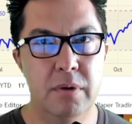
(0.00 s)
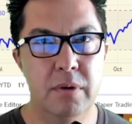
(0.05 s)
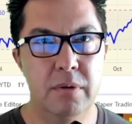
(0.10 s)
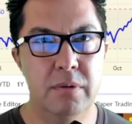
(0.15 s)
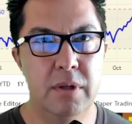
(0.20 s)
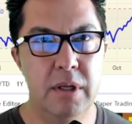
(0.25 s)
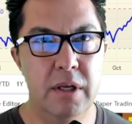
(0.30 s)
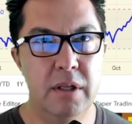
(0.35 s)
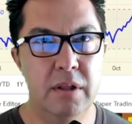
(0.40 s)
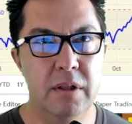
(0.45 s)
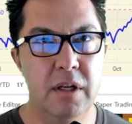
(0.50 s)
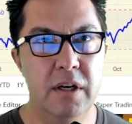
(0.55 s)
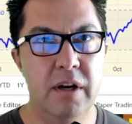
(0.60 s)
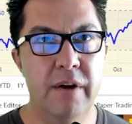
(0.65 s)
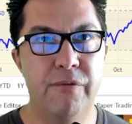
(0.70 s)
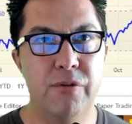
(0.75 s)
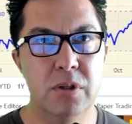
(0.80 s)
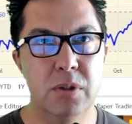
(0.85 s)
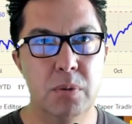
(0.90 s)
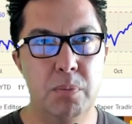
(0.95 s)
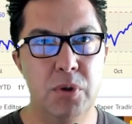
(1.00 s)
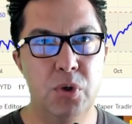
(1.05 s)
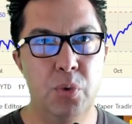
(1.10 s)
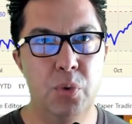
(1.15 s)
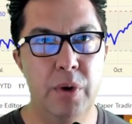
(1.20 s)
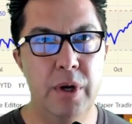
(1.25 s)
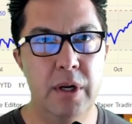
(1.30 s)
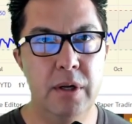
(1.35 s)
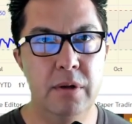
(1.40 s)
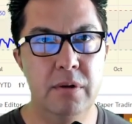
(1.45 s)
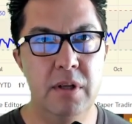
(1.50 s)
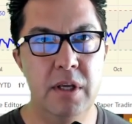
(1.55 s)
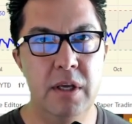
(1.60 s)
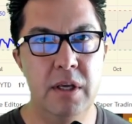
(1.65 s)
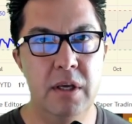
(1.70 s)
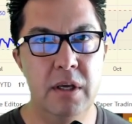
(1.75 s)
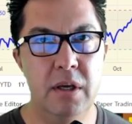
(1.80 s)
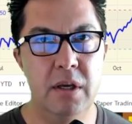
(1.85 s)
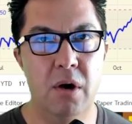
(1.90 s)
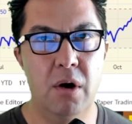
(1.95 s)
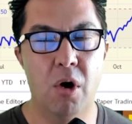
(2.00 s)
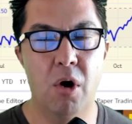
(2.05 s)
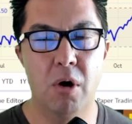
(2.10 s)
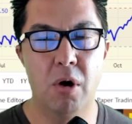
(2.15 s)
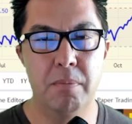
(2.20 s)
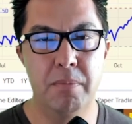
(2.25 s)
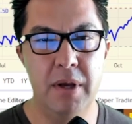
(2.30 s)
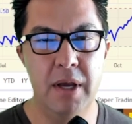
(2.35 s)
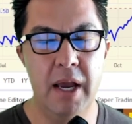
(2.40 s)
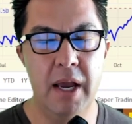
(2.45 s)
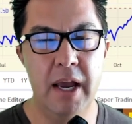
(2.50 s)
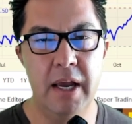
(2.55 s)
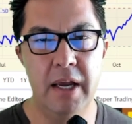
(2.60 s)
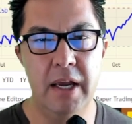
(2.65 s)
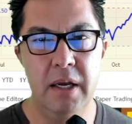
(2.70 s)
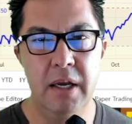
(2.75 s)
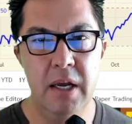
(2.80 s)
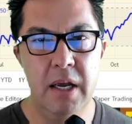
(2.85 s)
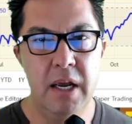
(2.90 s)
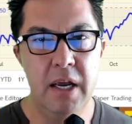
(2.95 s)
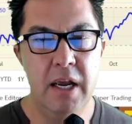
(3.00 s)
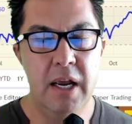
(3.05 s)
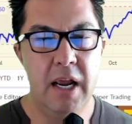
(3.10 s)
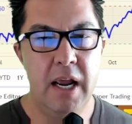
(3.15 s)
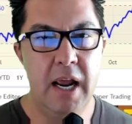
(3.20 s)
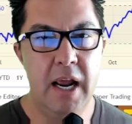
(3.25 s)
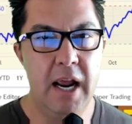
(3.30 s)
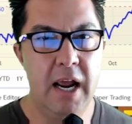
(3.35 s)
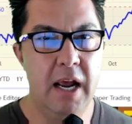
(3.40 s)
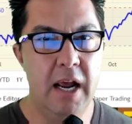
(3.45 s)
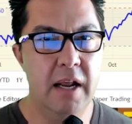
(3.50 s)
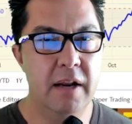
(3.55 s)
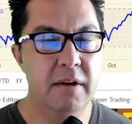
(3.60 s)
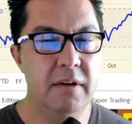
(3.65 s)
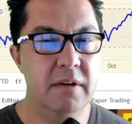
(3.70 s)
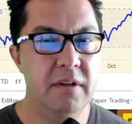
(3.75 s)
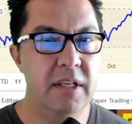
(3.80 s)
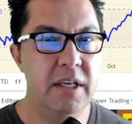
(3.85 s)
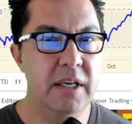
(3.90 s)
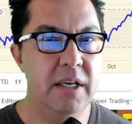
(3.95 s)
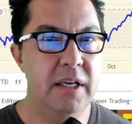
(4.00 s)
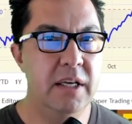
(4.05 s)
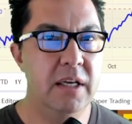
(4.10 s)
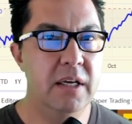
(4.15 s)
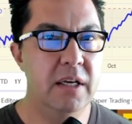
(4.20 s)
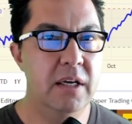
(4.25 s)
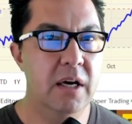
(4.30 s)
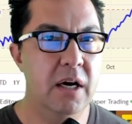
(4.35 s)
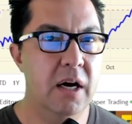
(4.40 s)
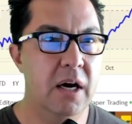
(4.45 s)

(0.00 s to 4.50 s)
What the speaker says: the difference between the RBA and the